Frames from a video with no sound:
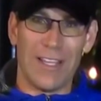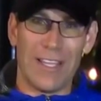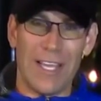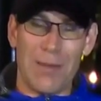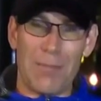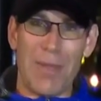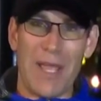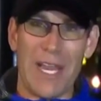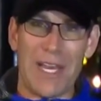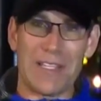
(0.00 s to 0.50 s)

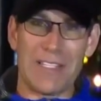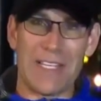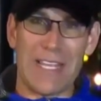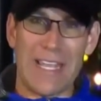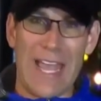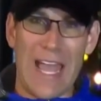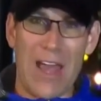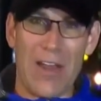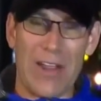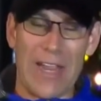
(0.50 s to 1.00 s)
in Manatee
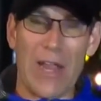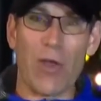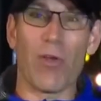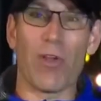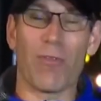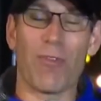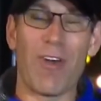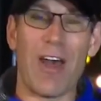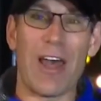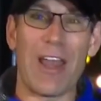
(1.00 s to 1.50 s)
County.
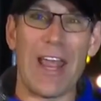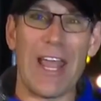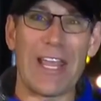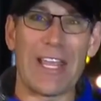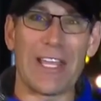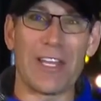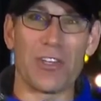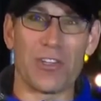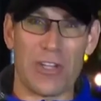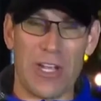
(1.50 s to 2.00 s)
Erik von
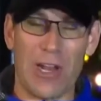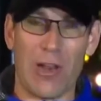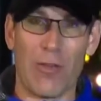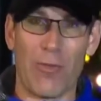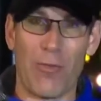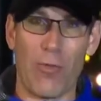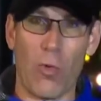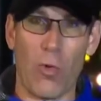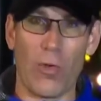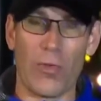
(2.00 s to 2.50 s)
Ancken, Channel
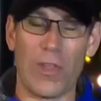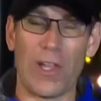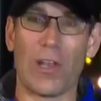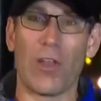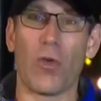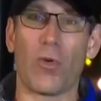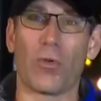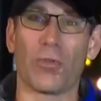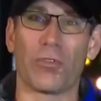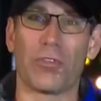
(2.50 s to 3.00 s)
4, the
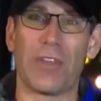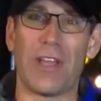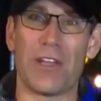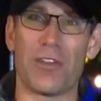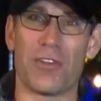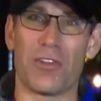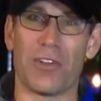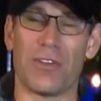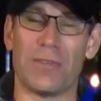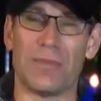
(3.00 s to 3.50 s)
local
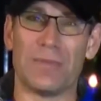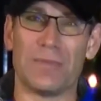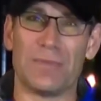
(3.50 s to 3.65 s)
station.